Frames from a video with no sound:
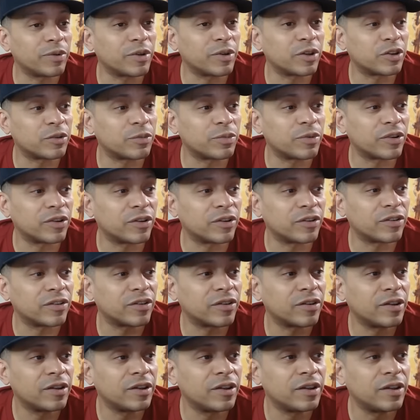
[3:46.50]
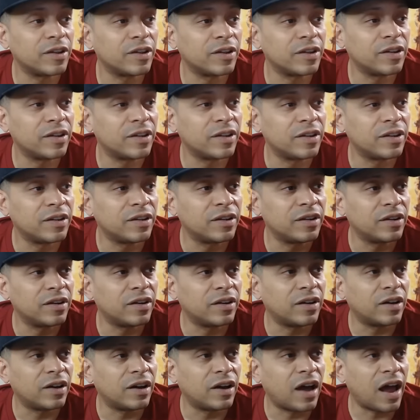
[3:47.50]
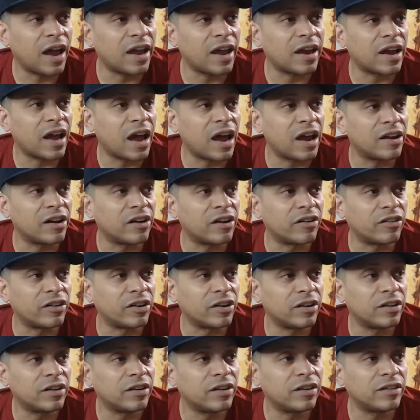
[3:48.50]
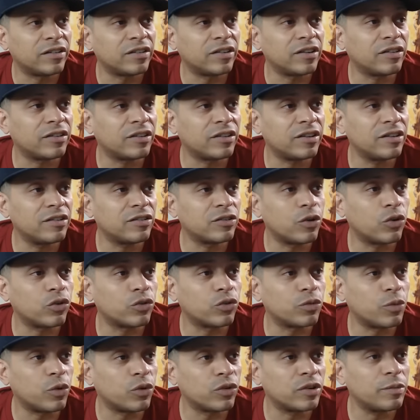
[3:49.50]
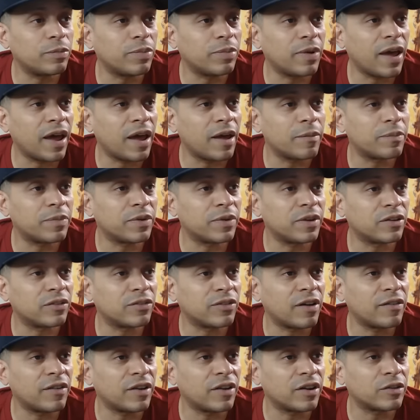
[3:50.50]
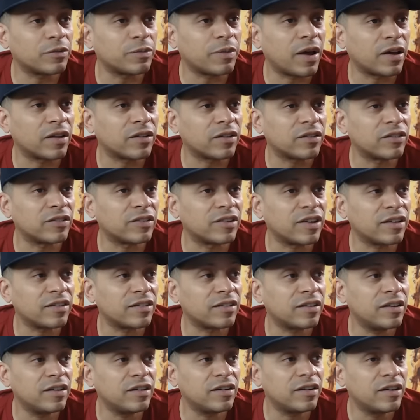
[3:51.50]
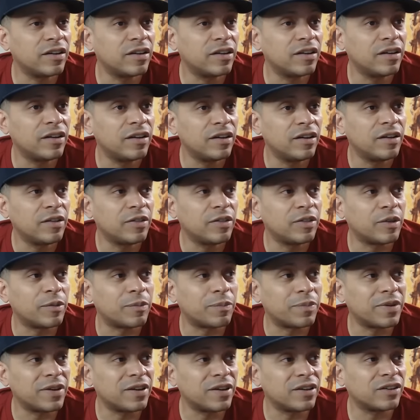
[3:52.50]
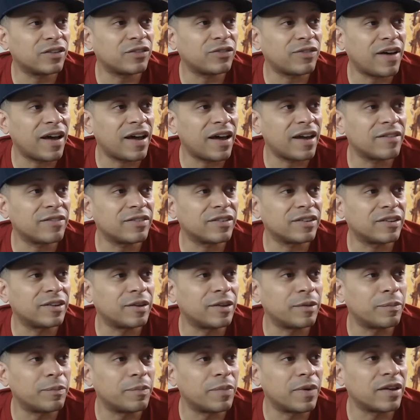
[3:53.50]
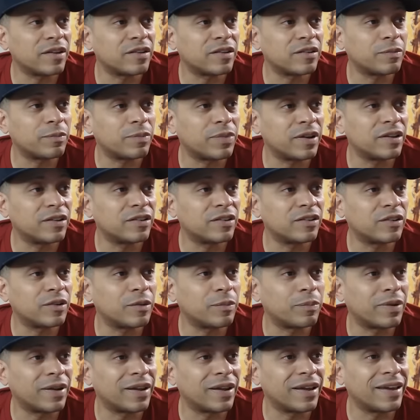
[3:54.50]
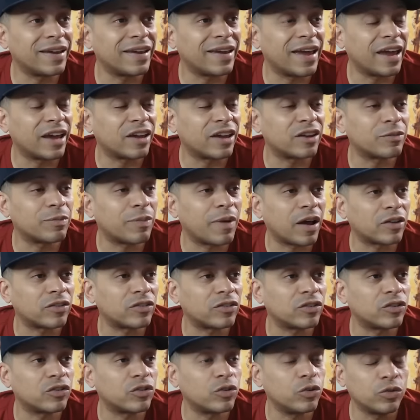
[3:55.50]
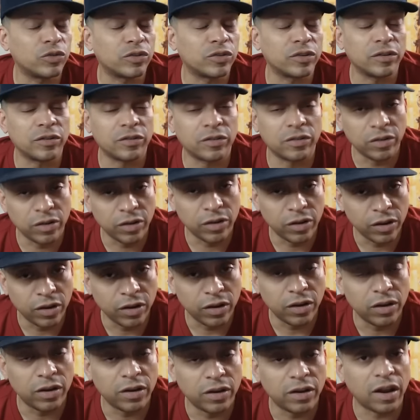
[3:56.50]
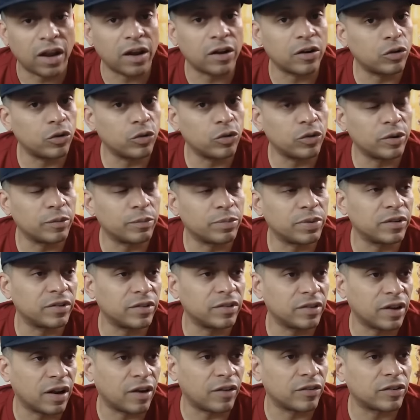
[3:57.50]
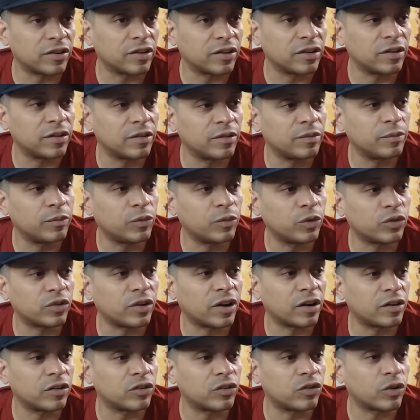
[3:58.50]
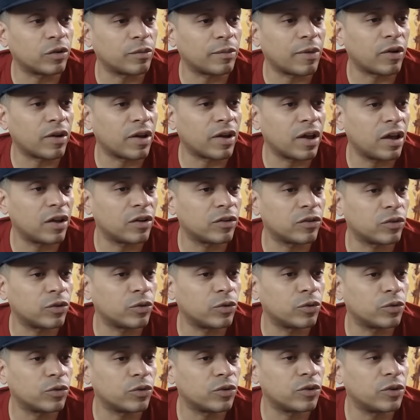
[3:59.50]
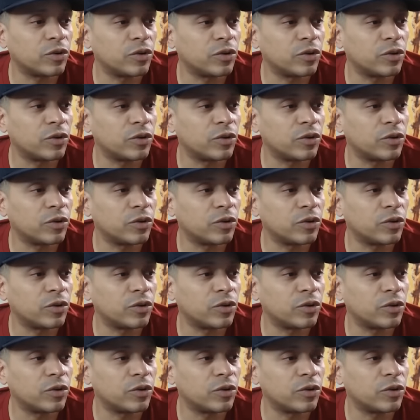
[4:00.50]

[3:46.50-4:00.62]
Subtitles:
experience. Icon Era. Sea of Thieves goes multi-plat. PS5 and Xbox are tested. The PS5 is the best place to play Xbox exclusives, not including PC, obviously. Most likely talking about consoles.